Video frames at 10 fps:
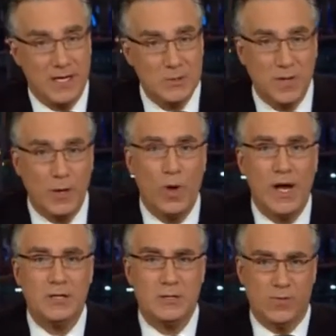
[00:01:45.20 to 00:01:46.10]
might explain
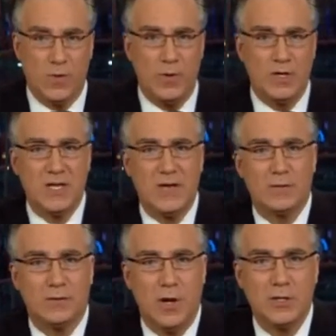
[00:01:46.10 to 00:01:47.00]
why, just 4 months
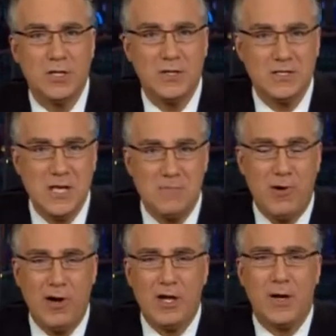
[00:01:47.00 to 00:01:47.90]
after launching the Tea
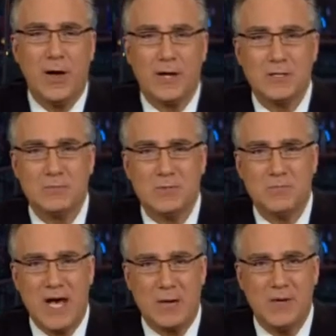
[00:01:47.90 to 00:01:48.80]
Party caucus, Ms.
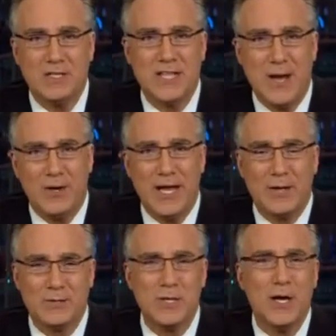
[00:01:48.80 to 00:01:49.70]
Bachmann has now
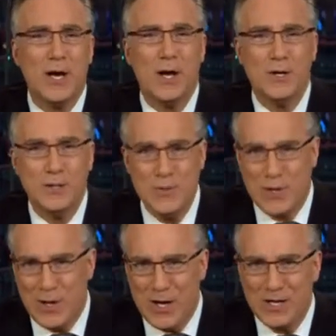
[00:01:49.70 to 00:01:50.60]
announced a new
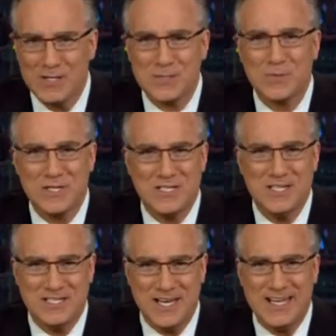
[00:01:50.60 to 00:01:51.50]
caucus, which
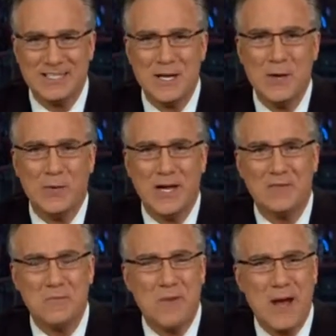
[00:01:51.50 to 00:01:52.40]
she says would
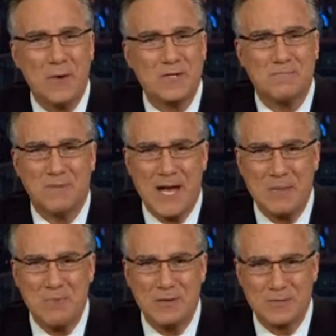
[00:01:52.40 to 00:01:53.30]
have the power to
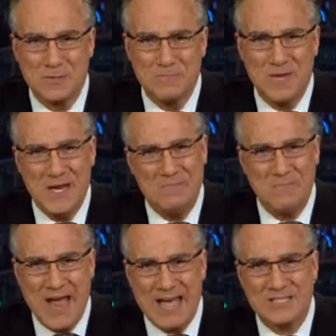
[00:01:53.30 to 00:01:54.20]
block bills from being
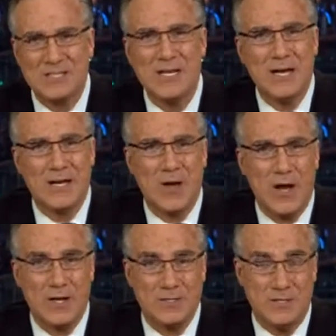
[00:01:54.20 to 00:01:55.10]
passed. A
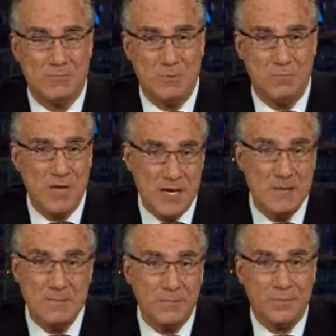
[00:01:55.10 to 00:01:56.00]
caucus that would be